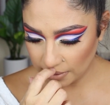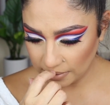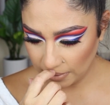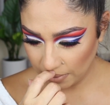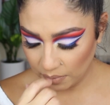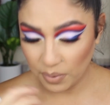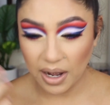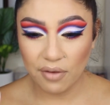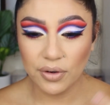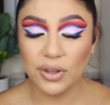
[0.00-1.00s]
So
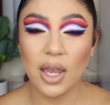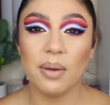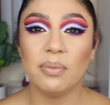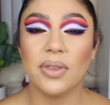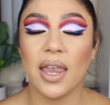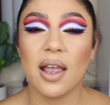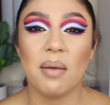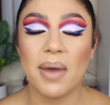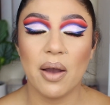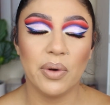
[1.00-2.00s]
whatever they
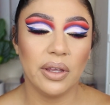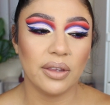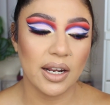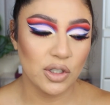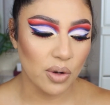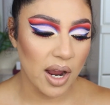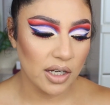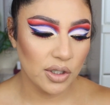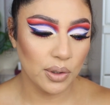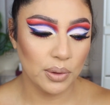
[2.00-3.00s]
come out with, I
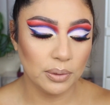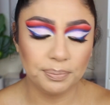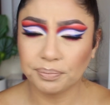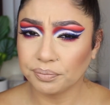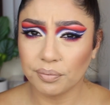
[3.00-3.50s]
try to